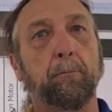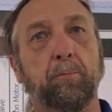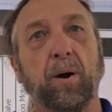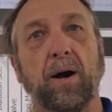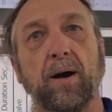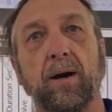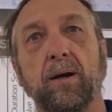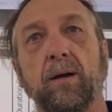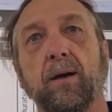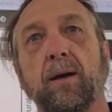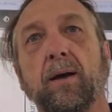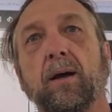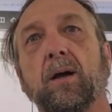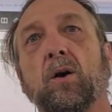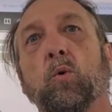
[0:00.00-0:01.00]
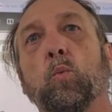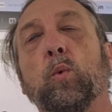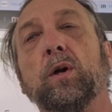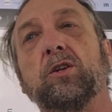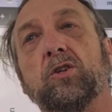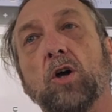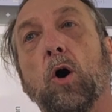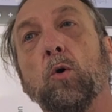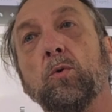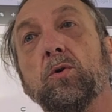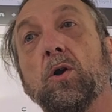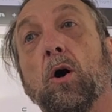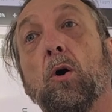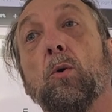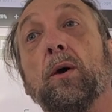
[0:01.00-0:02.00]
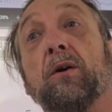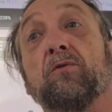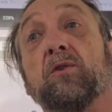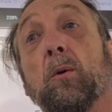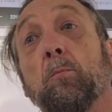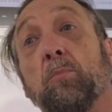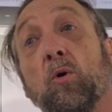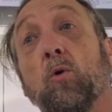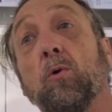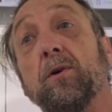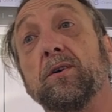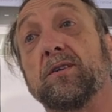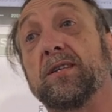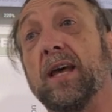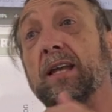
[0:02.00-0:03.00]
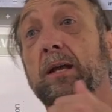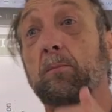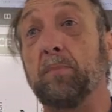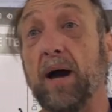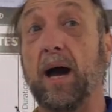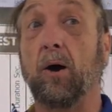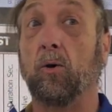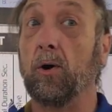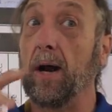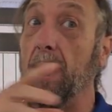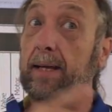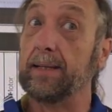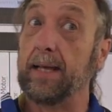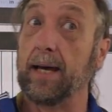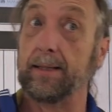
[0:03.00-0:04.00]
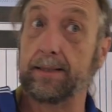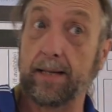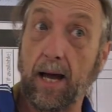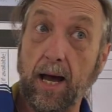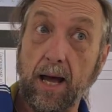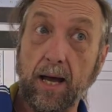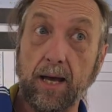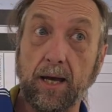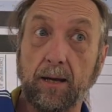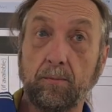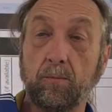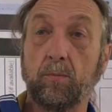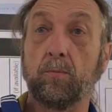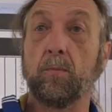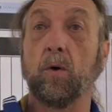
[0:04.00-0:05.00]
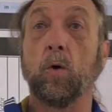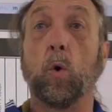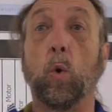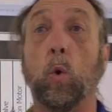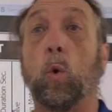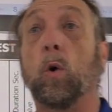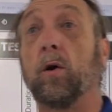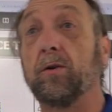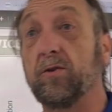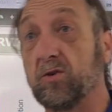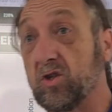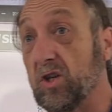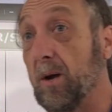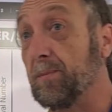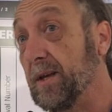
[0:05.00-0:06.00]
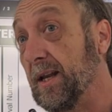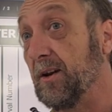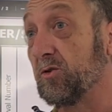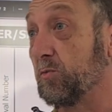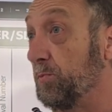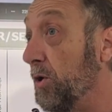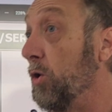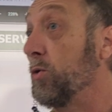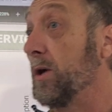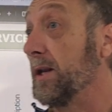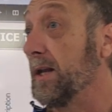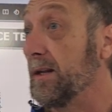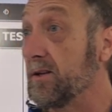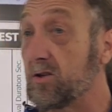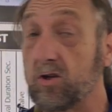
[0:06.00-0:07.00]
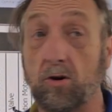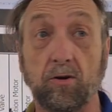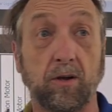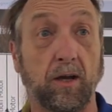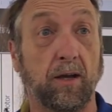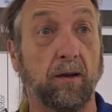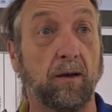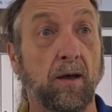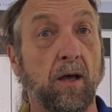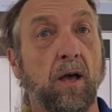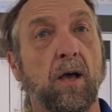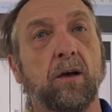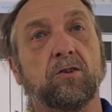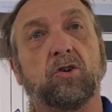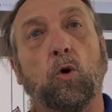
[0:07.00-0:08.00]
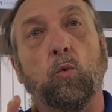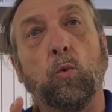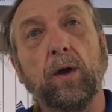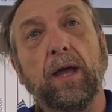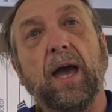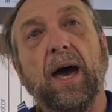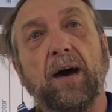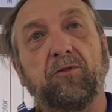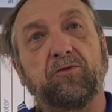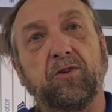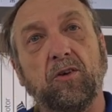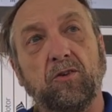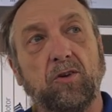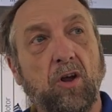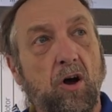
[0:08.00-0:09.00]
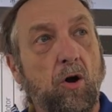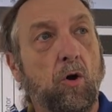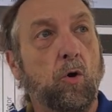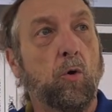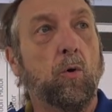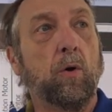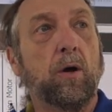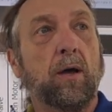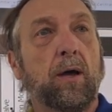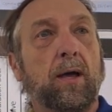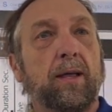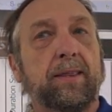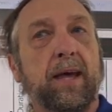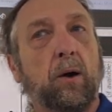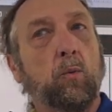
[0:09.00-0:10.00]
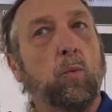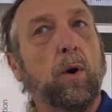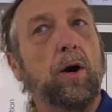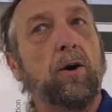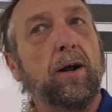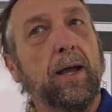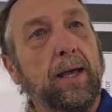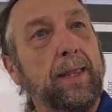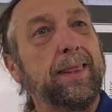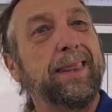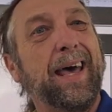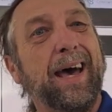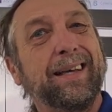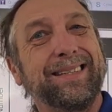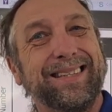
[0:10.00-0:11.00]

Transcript: but we don't know if the board is sending power at that time or there's something else broken in the circuit. So we have to know that we're in that